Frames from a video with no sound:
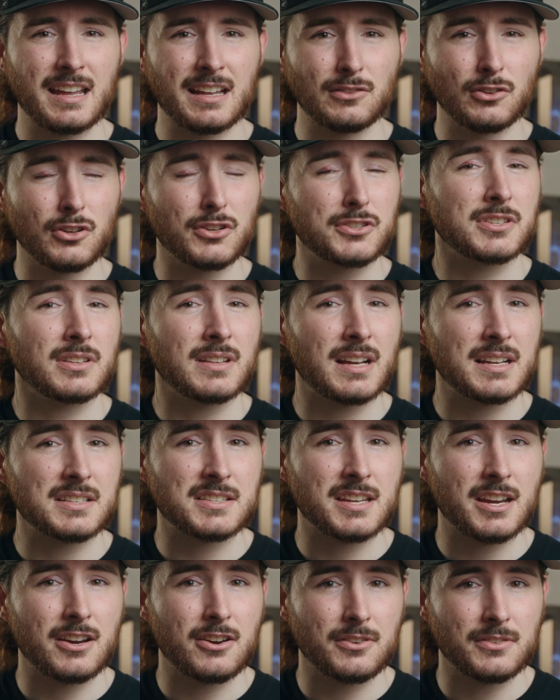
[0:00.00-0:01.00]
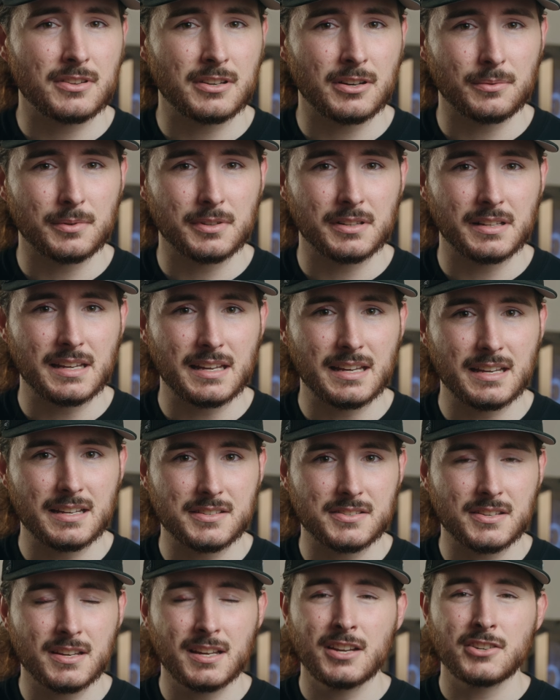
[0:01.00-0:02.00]
it looks a lot scarier than it really
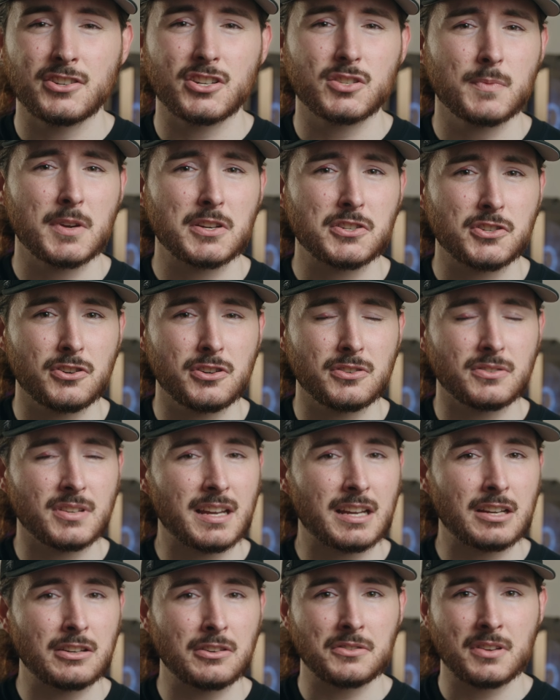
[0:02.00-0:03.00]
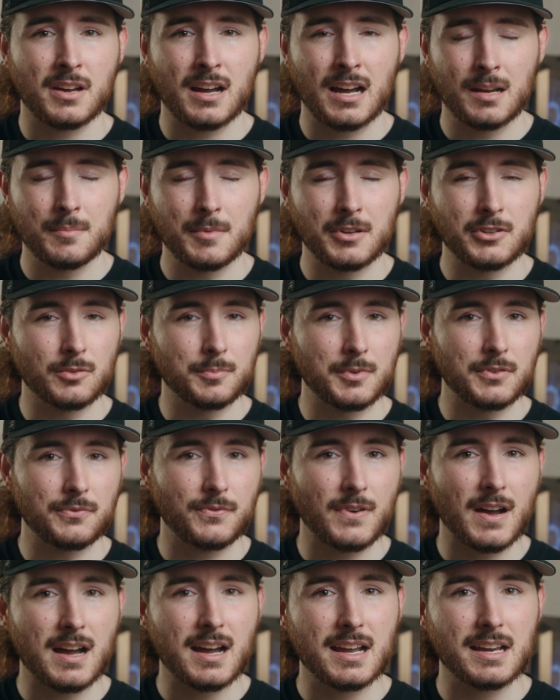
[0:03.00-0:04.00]
is. Just make sure you're taking your time and you'll be
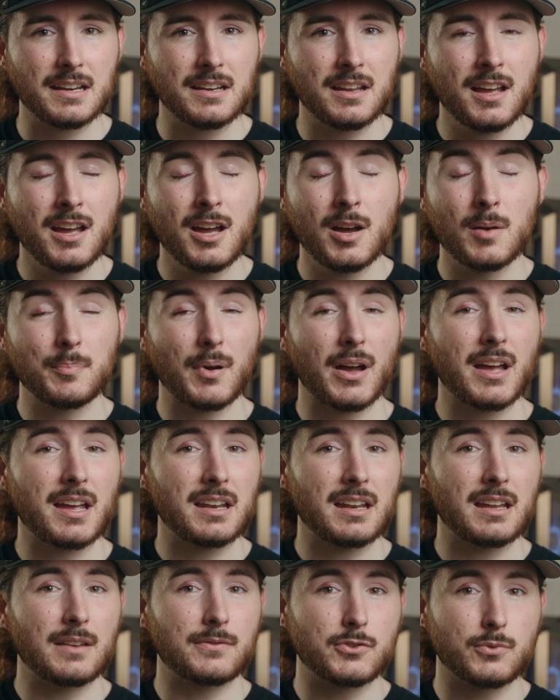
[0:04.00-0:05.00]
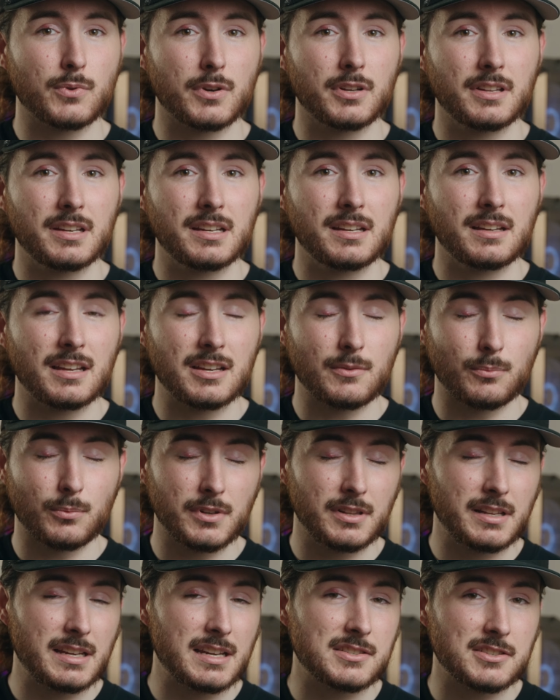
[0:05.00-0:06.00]
fine. But if drilling, it
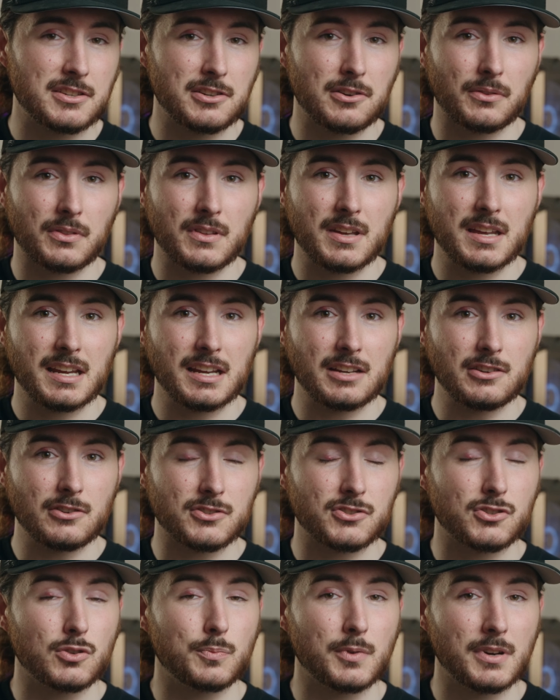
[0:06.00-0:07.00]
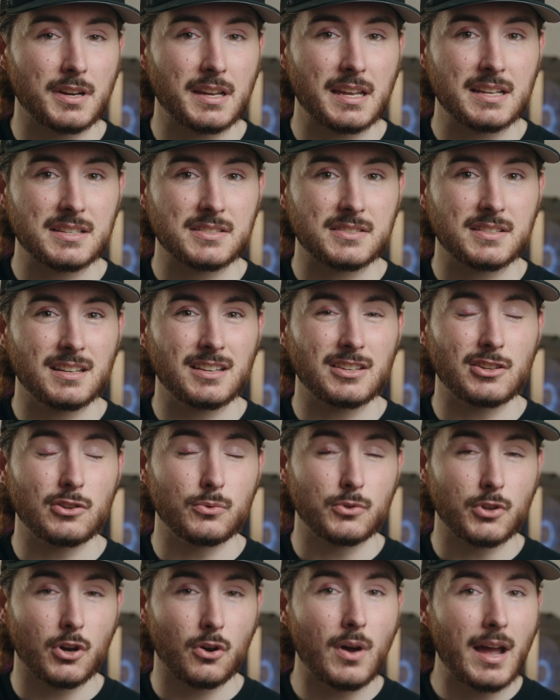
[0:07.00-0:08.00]
really isn't your thing and you're super against it, you
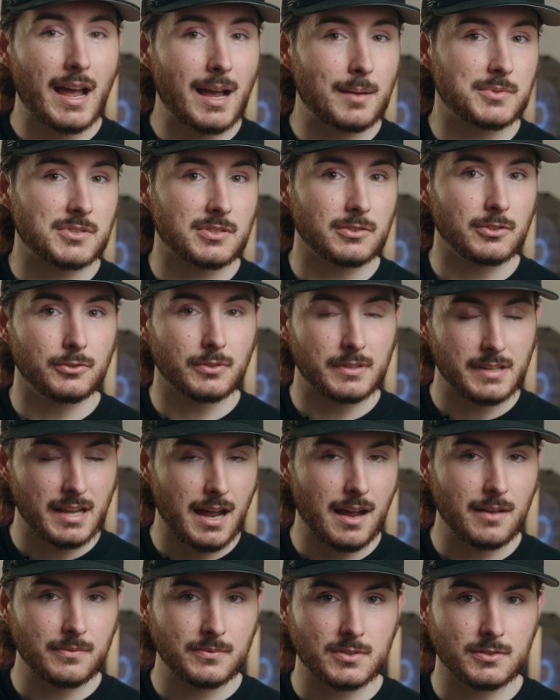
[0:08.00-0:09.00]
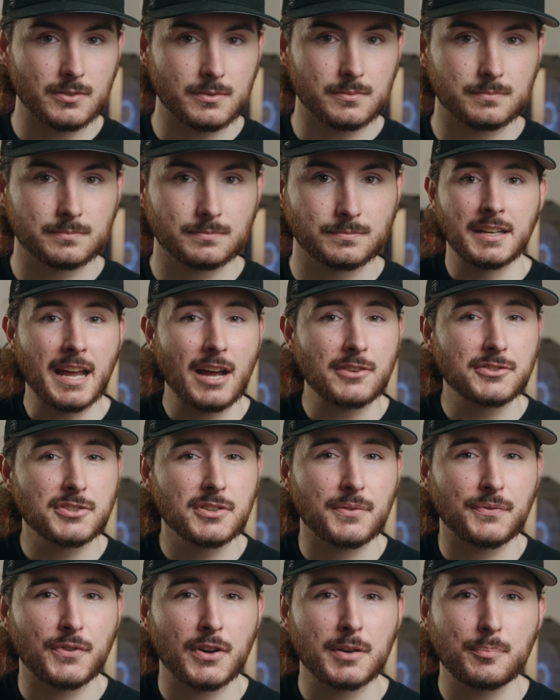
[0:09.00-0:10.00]
don't absolutely have to. Now to
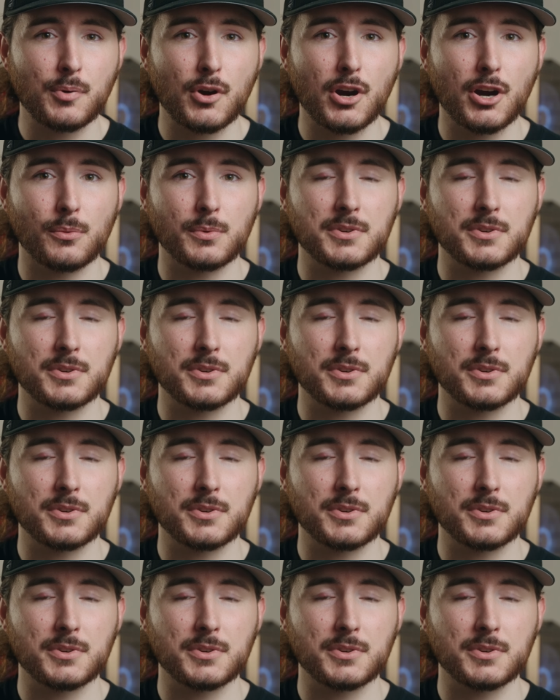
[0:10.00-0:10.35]
the fun part,